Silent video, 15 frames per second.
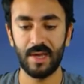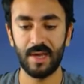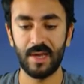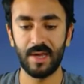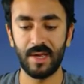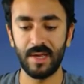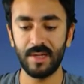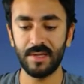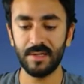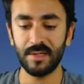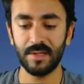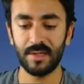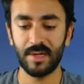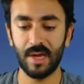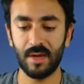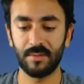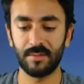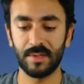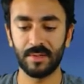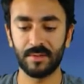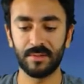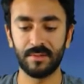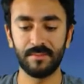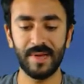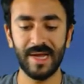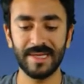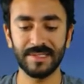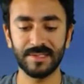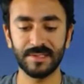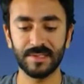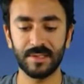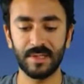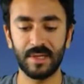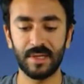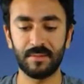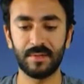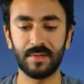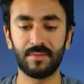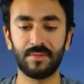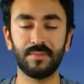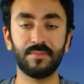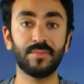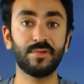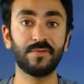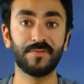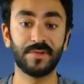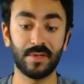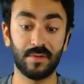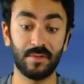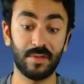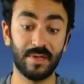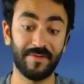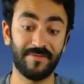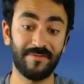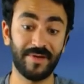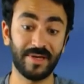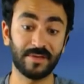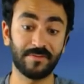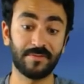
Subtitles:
And now I'm gonna go to mask, and I'm gonna remove the whole